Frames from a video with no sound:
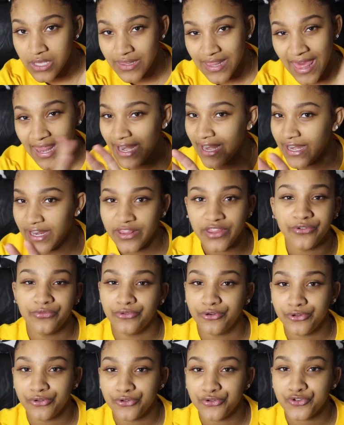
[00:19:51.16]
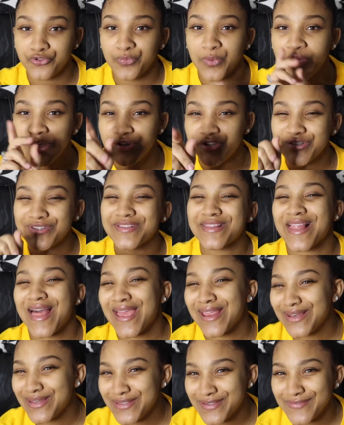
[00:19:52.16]
That ain't in the rules, but just
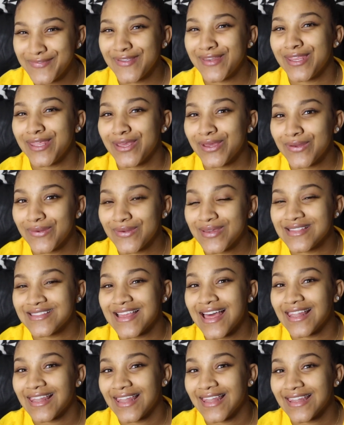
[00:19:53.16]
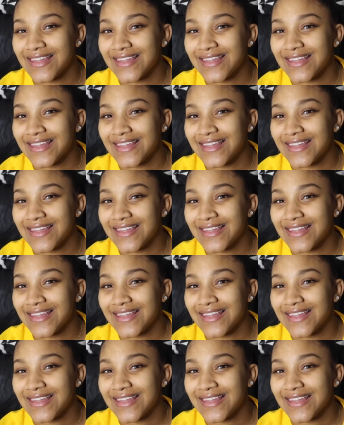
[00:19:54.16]
like this video because I,